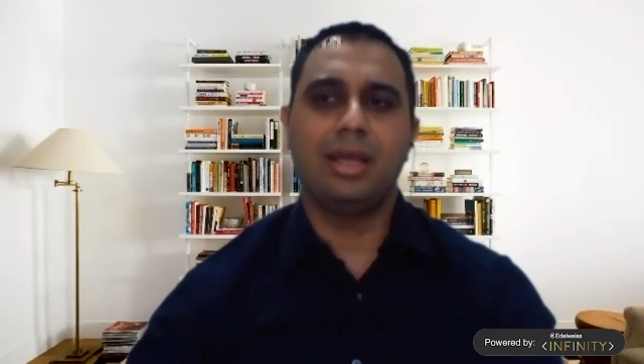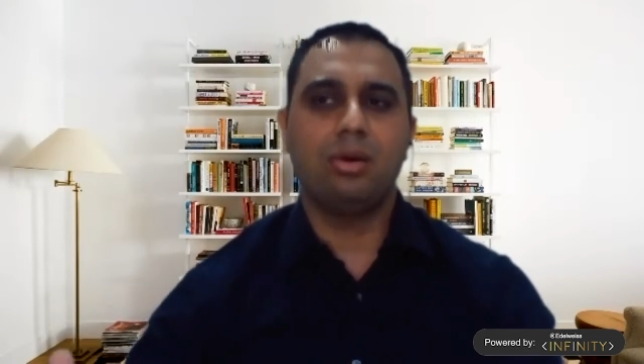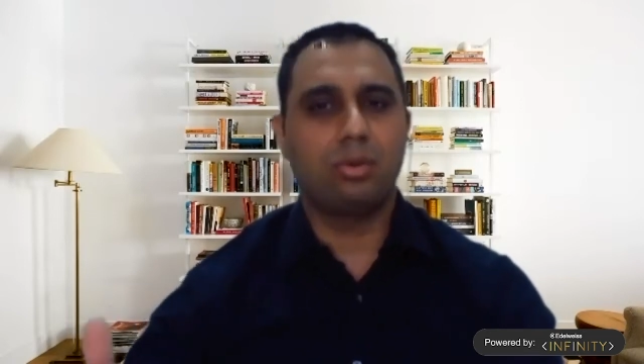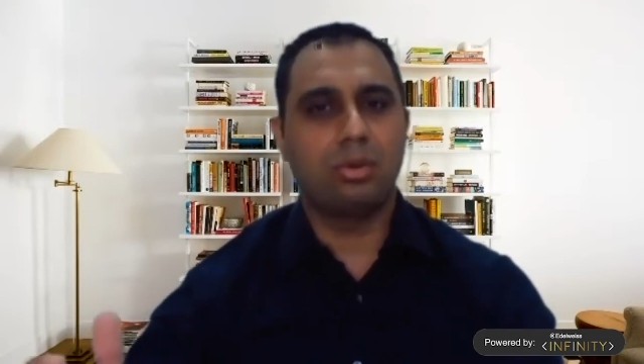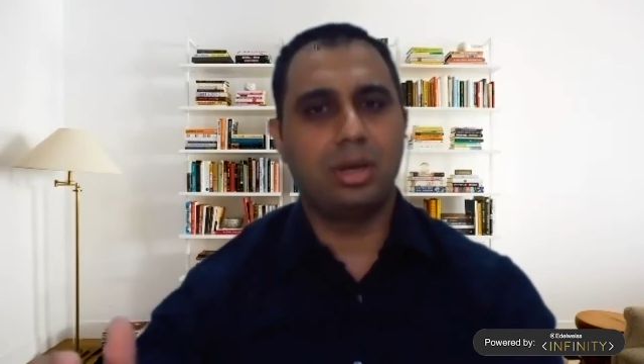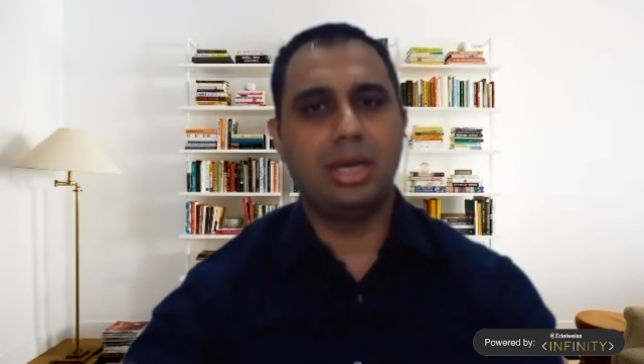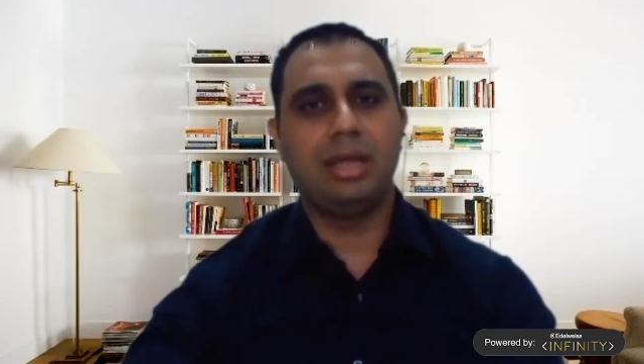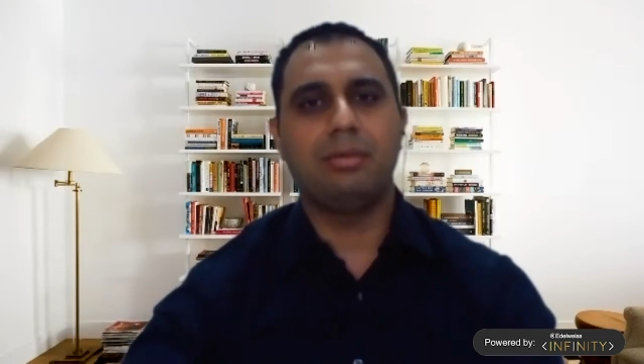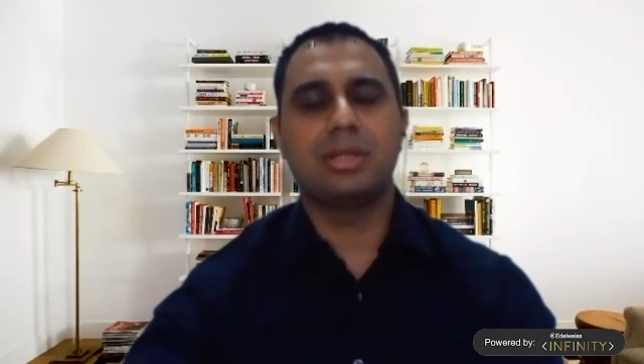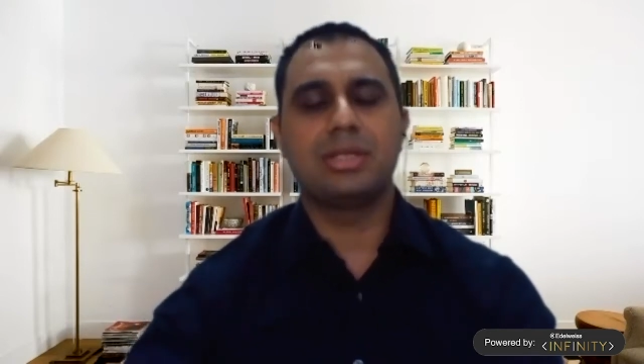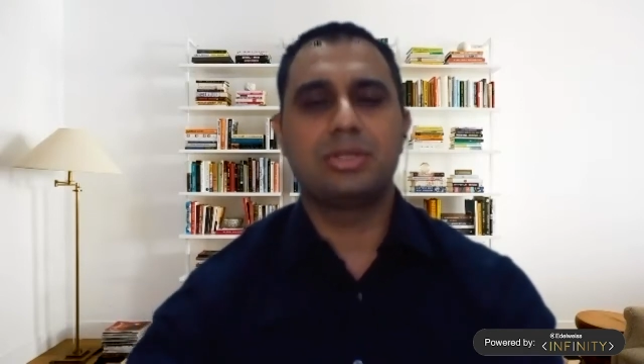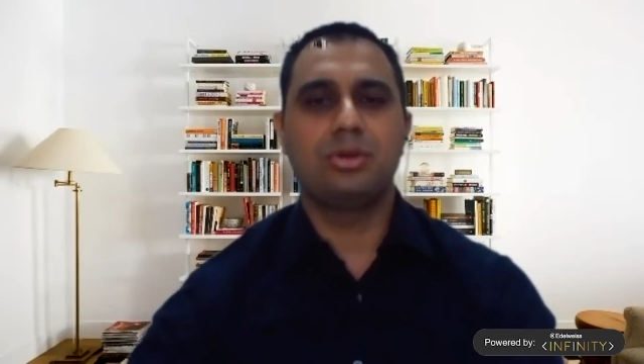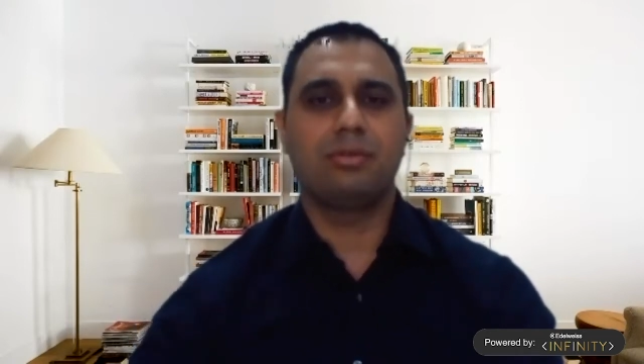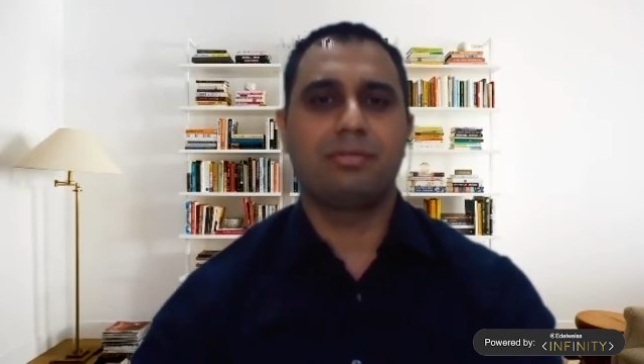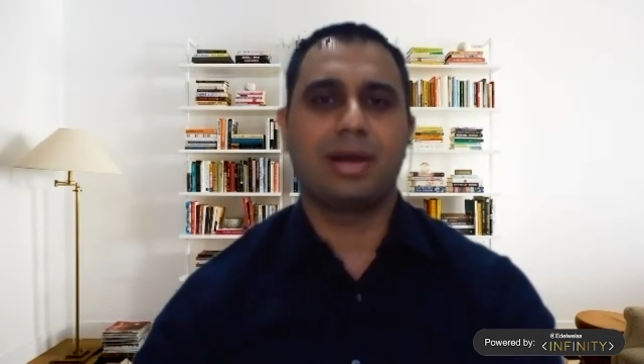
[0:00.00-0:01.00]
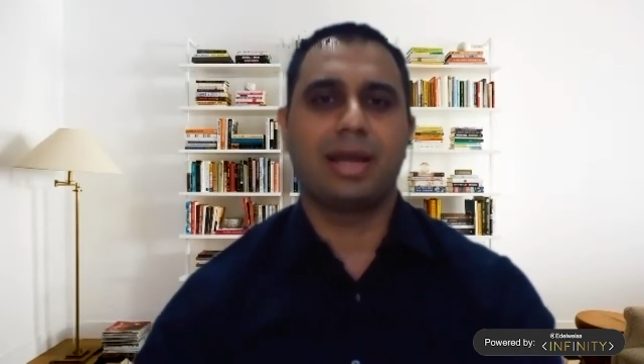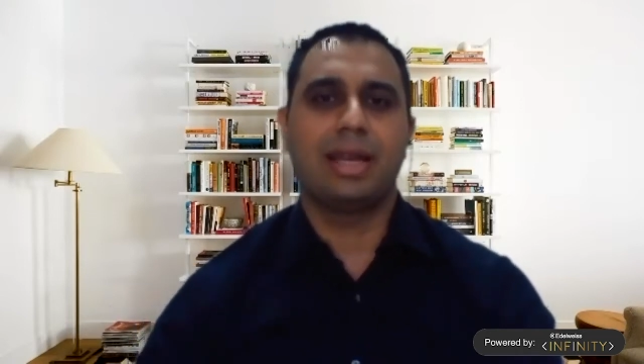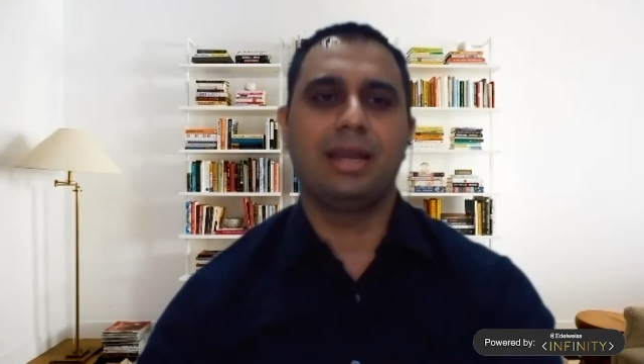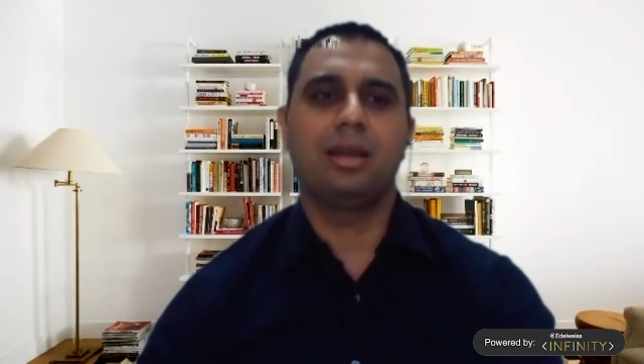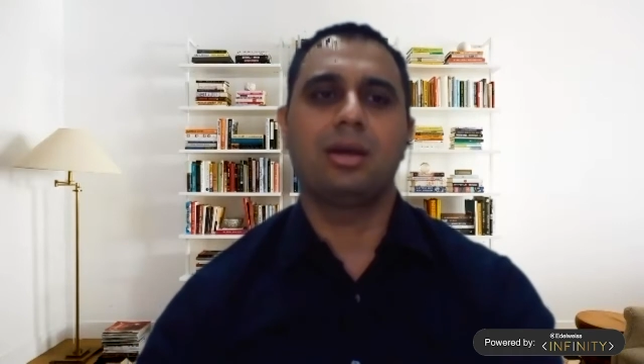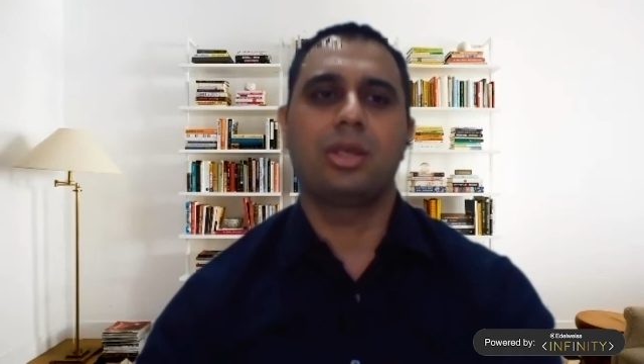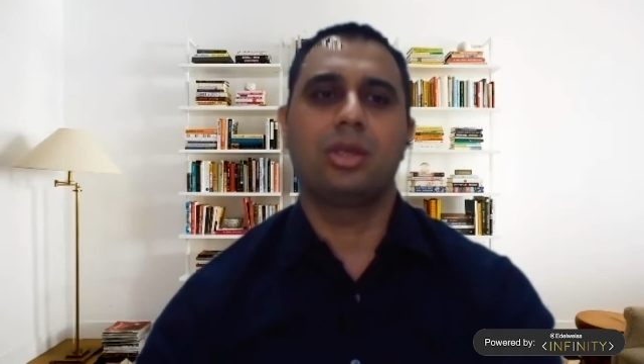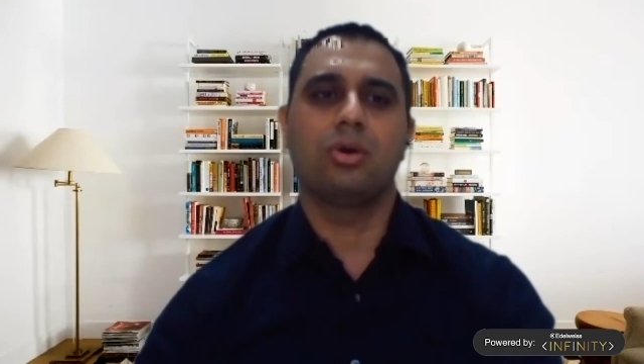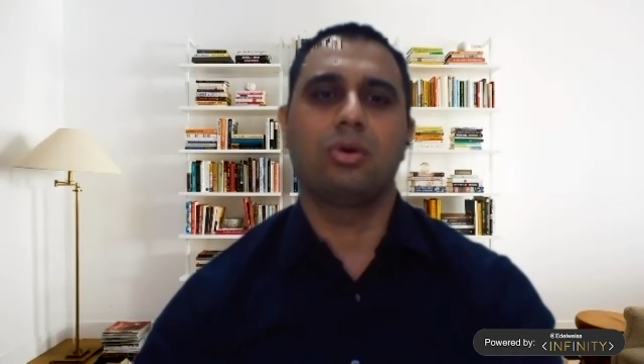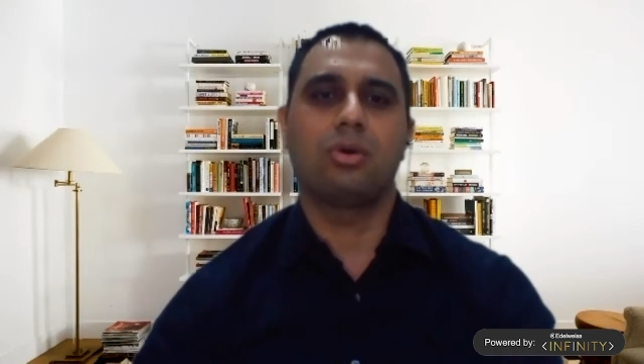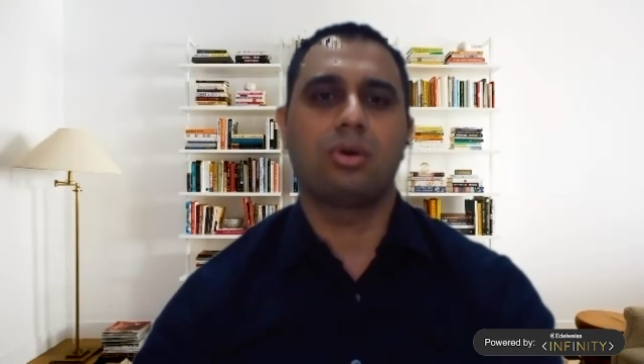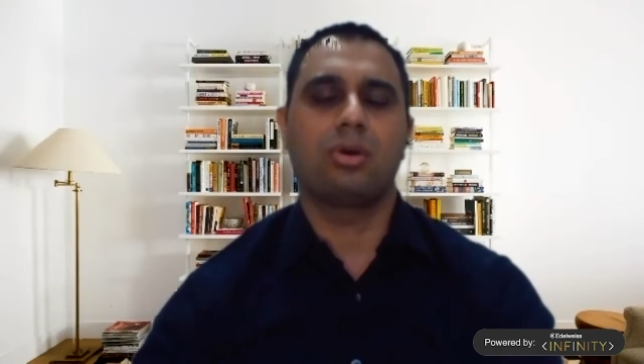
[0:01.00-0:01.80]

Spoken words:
only once you find a cure